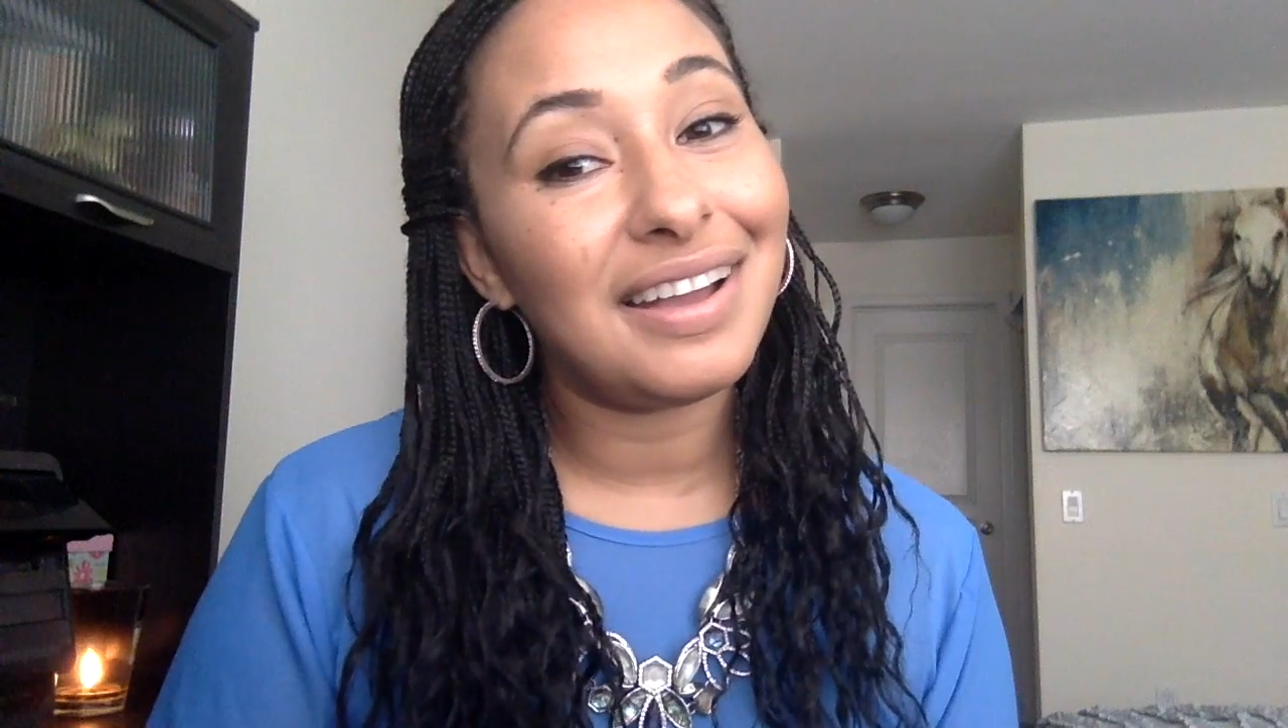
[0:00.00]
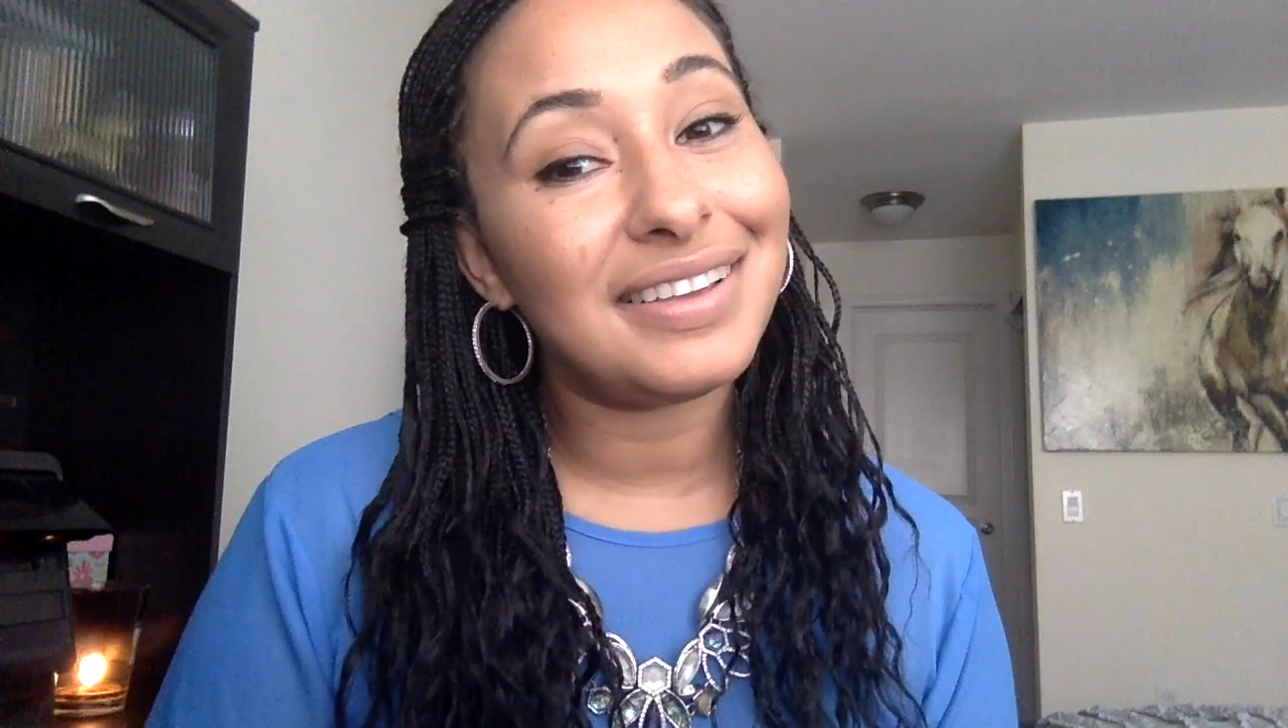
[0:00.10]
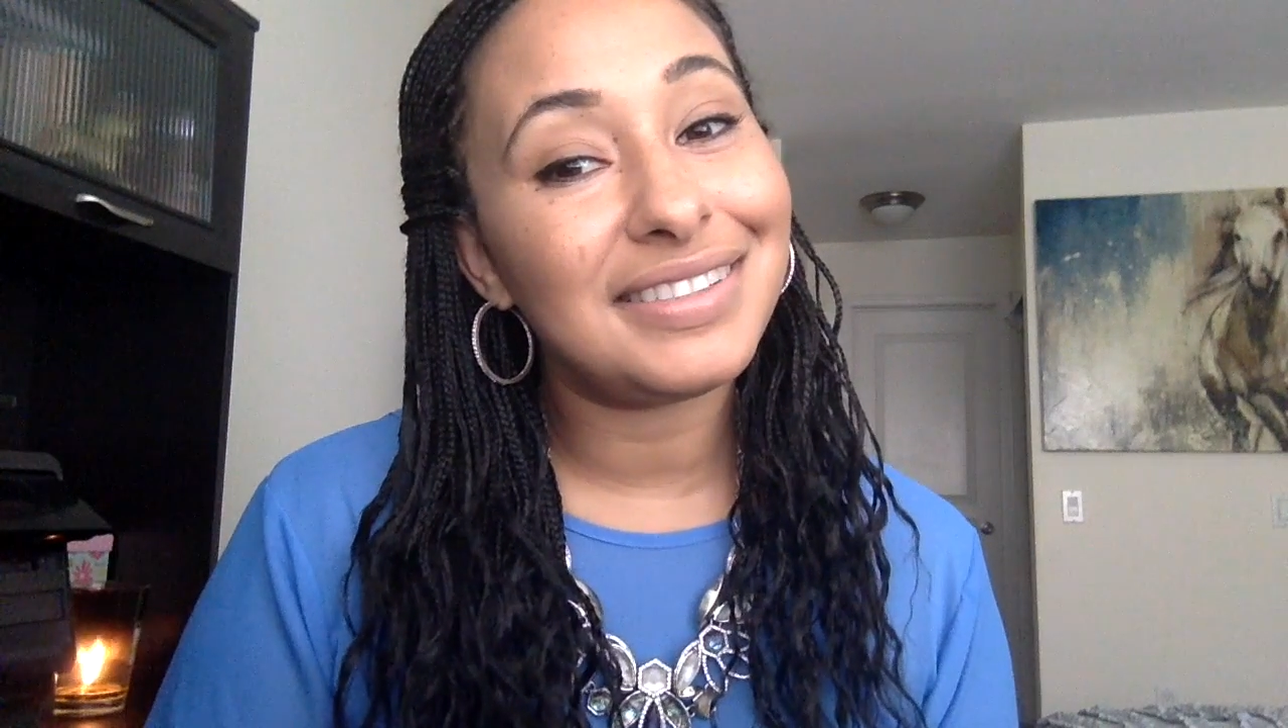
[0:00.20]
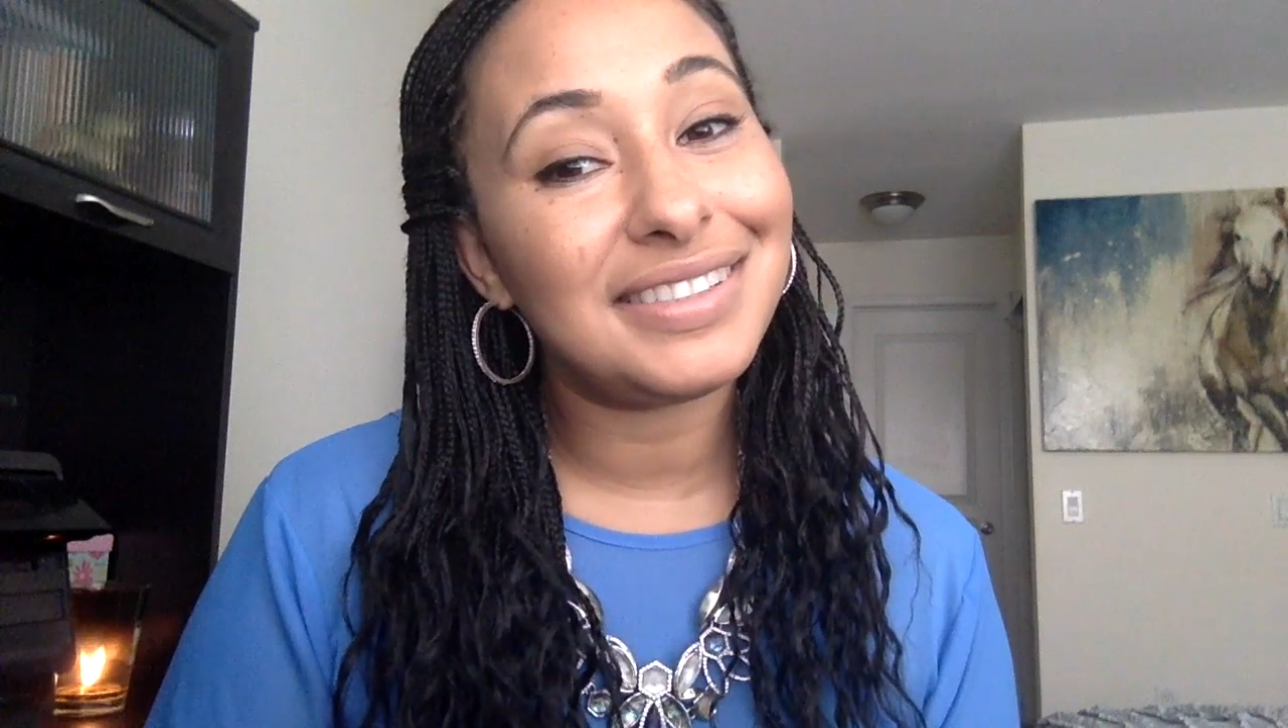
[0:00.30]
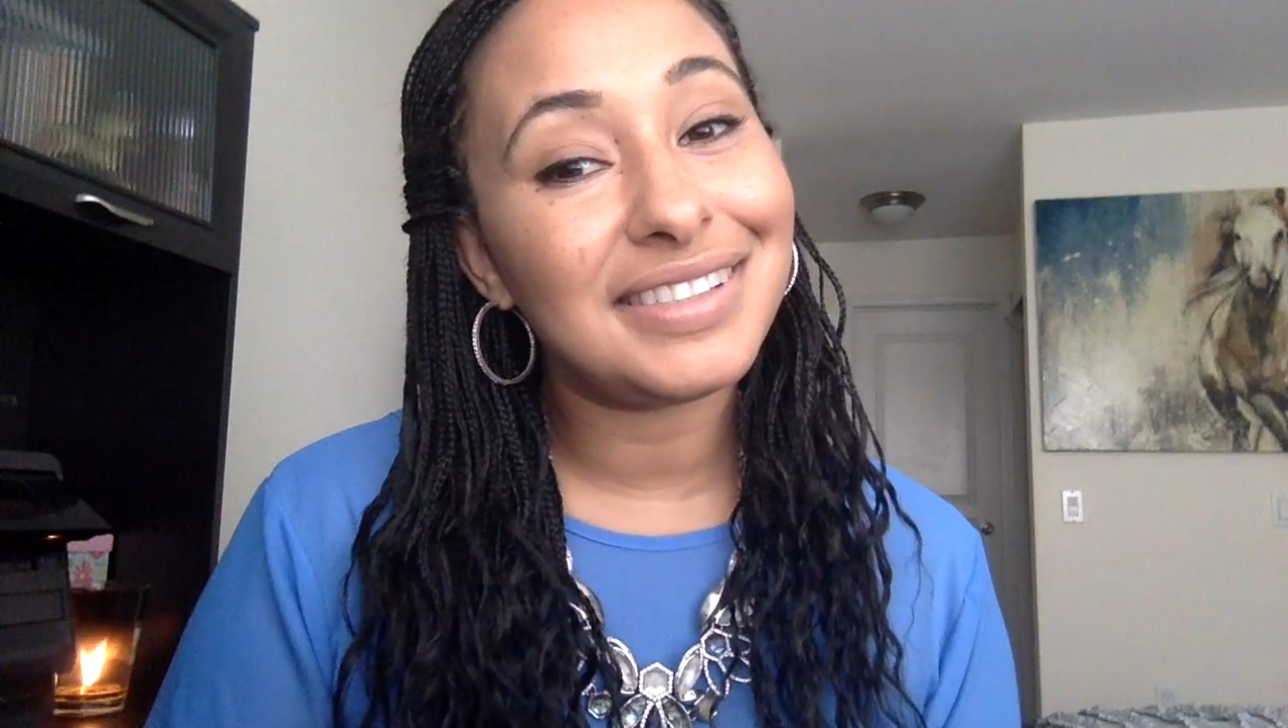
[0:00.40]

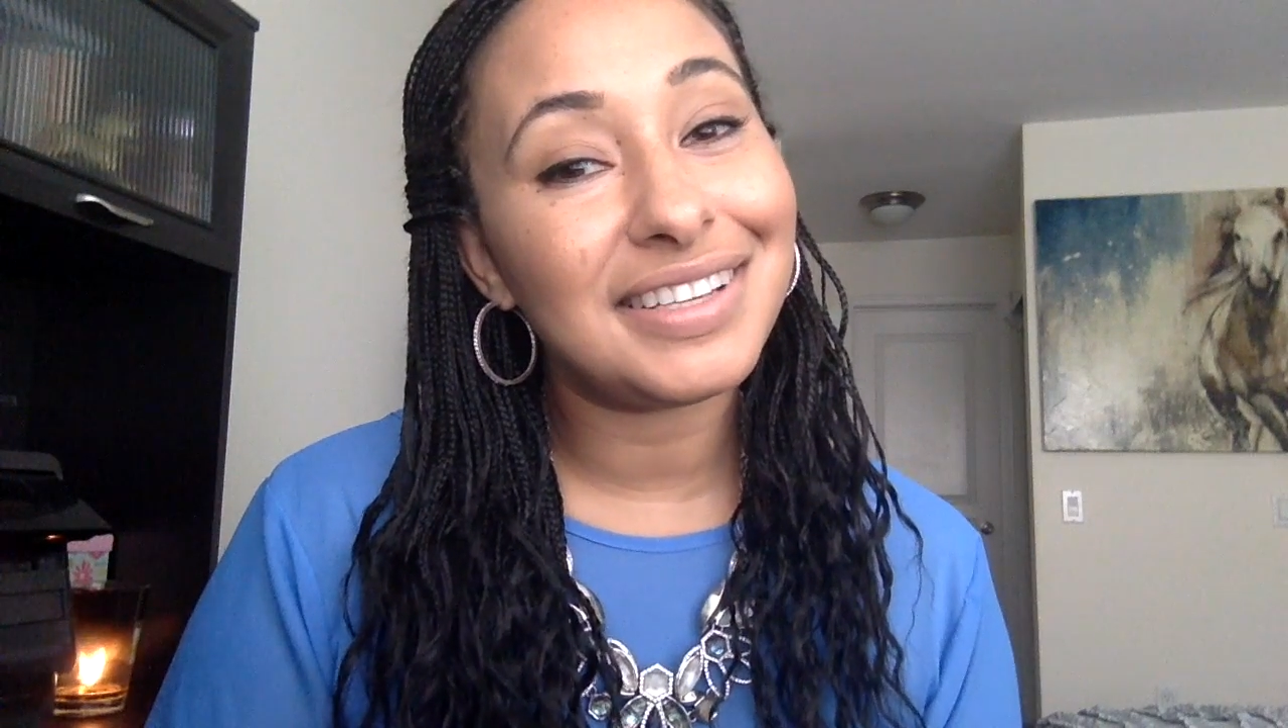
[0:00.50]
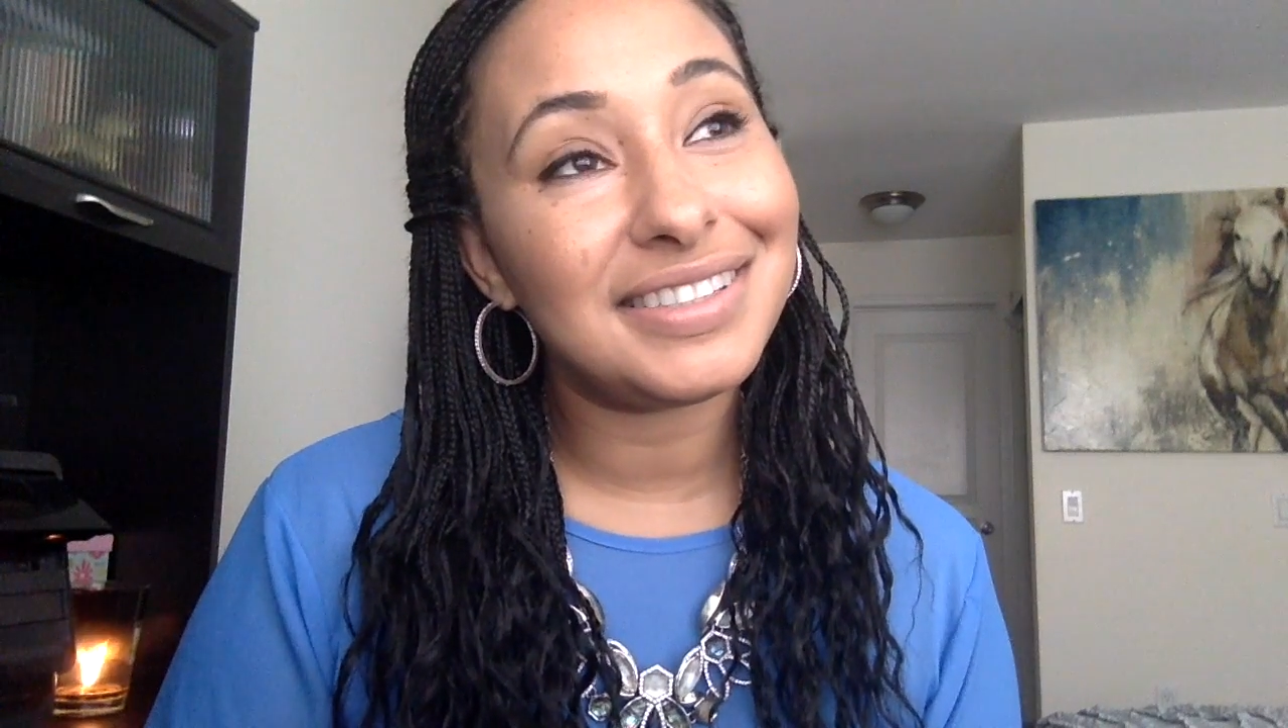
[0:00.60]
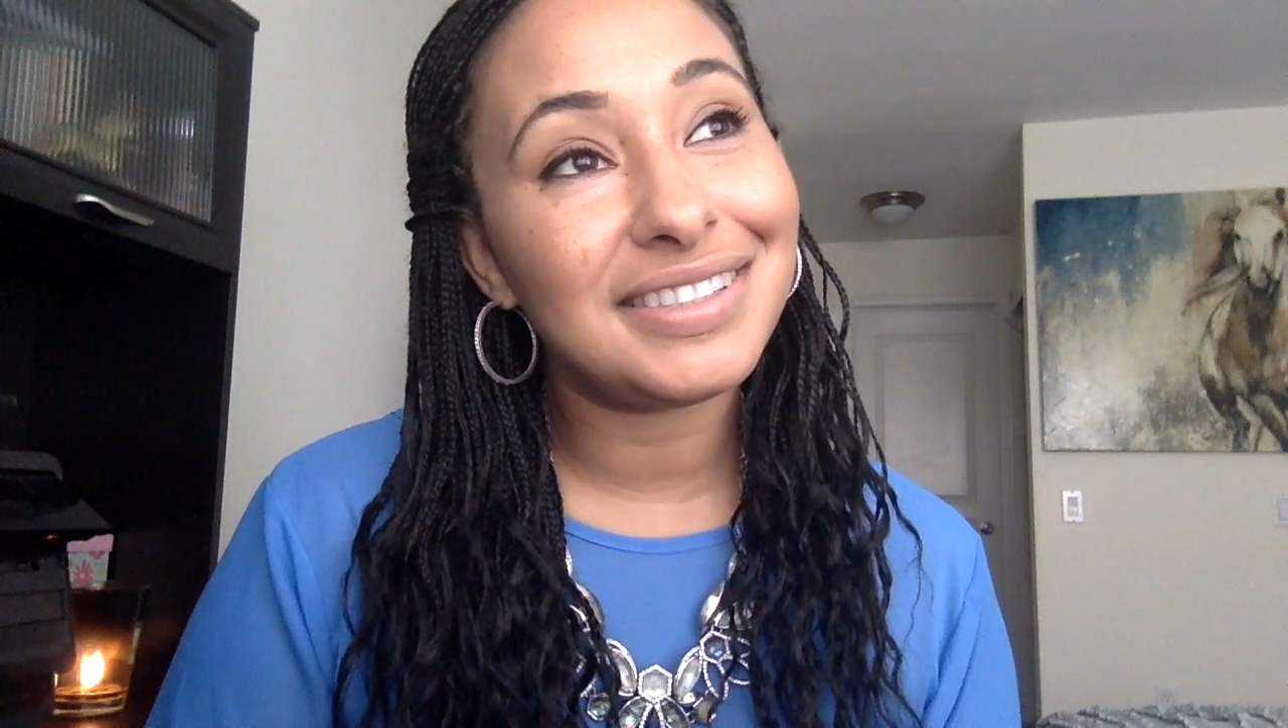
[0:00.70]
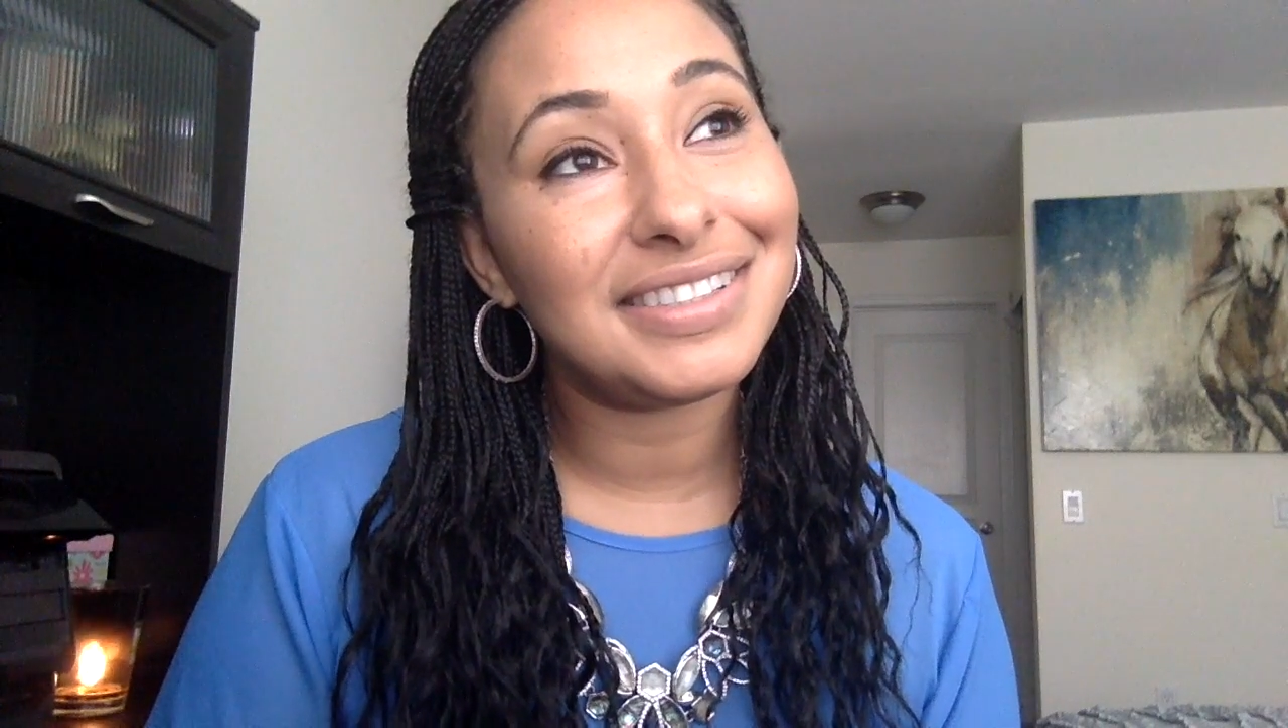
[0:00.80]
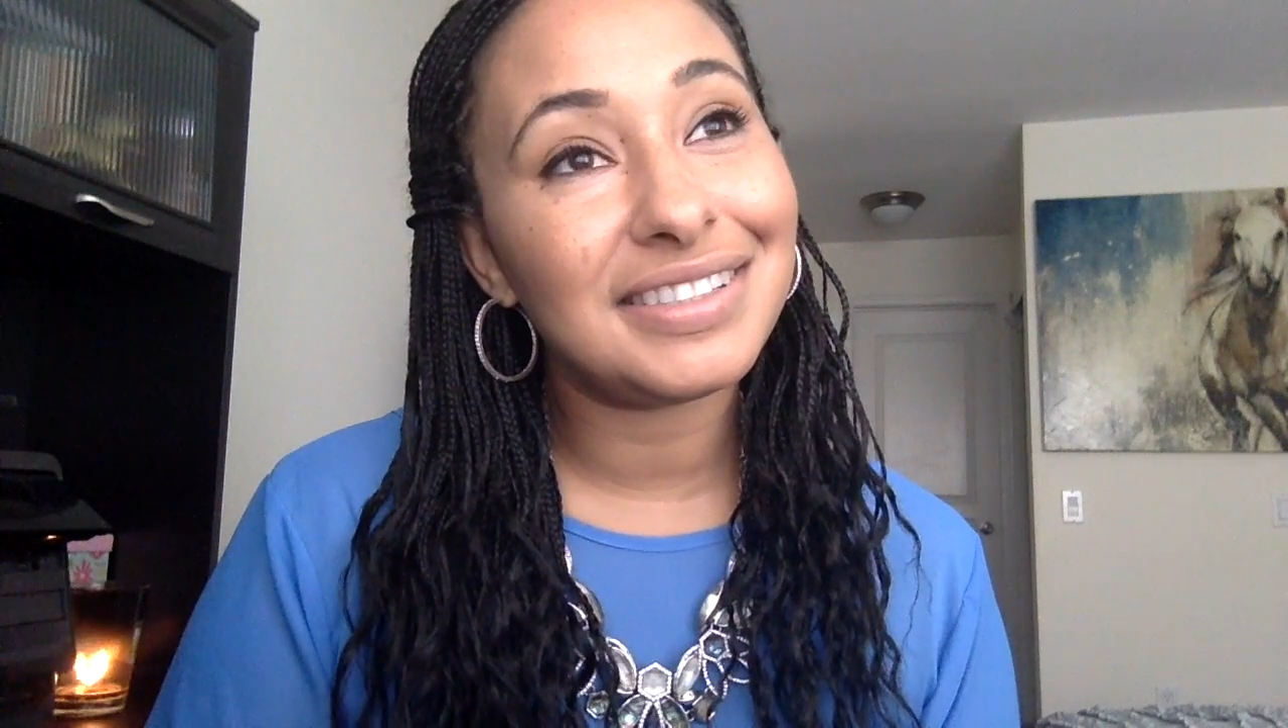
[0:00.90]
it's
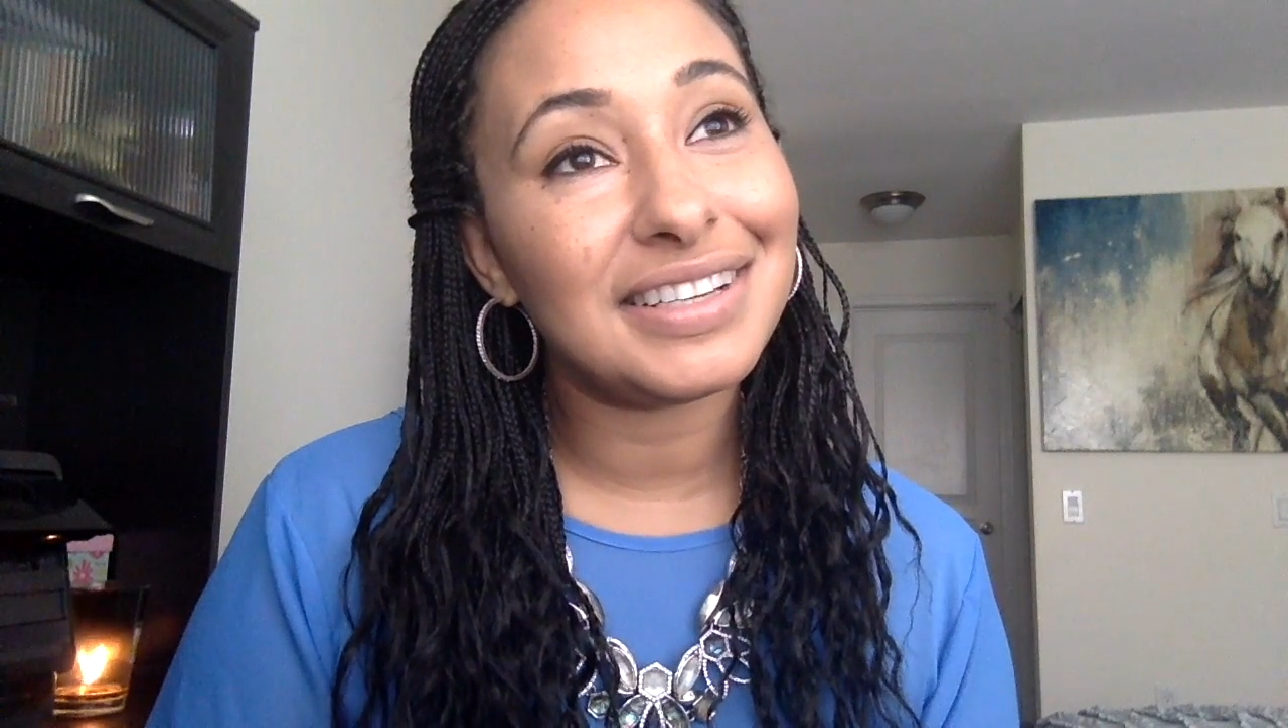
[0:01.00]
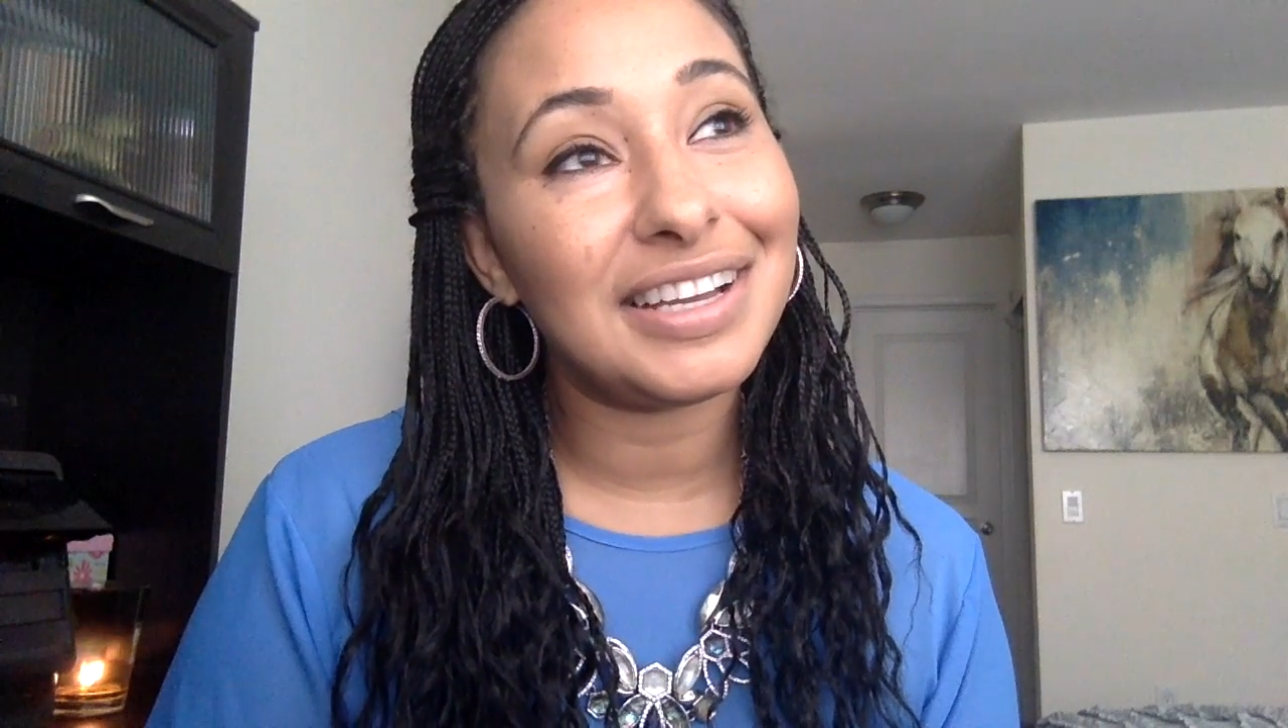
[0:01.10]
just